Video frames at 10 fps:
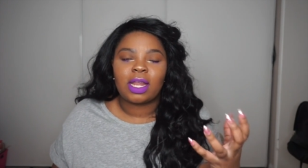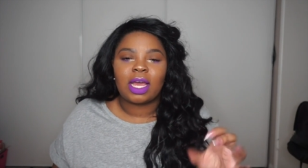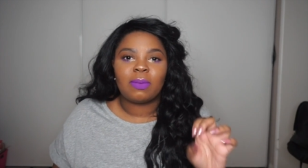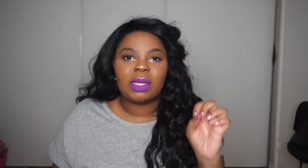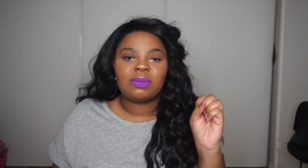Like
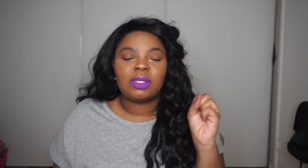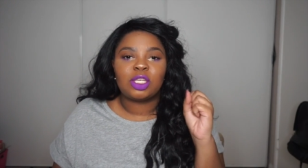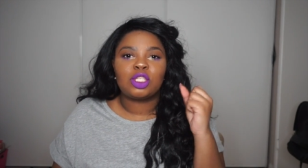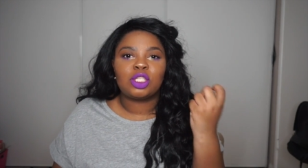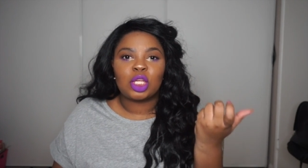it makes me
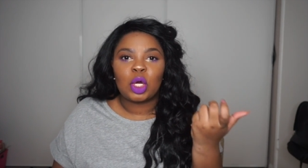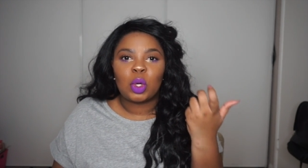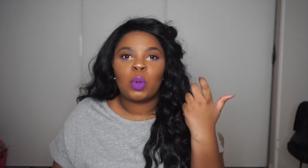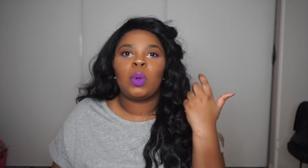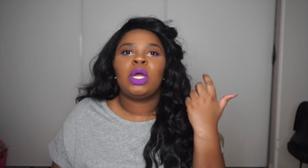look
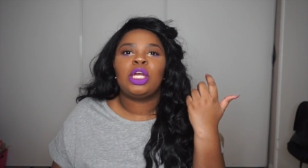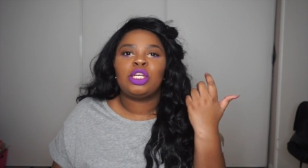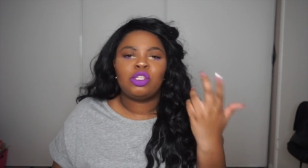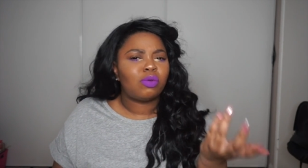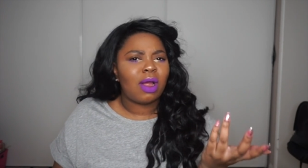so
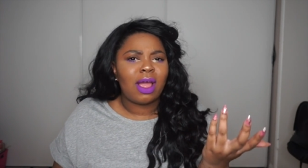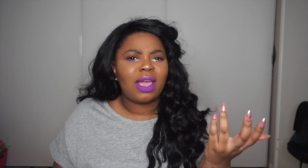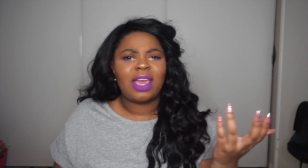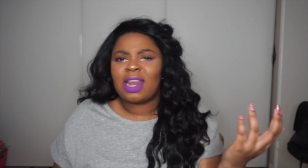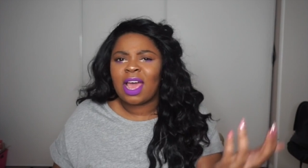dry
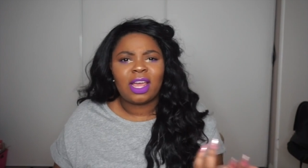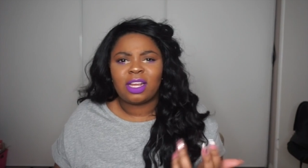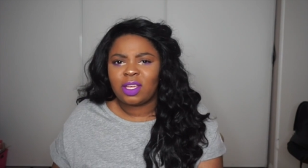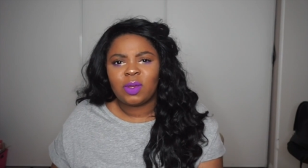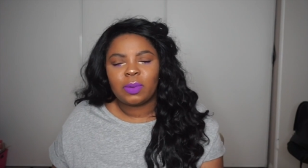and not in a
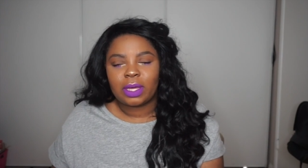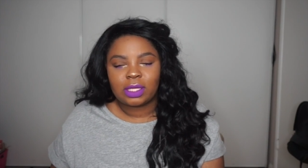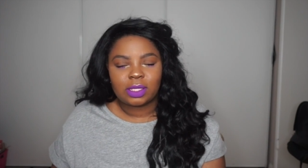cute way.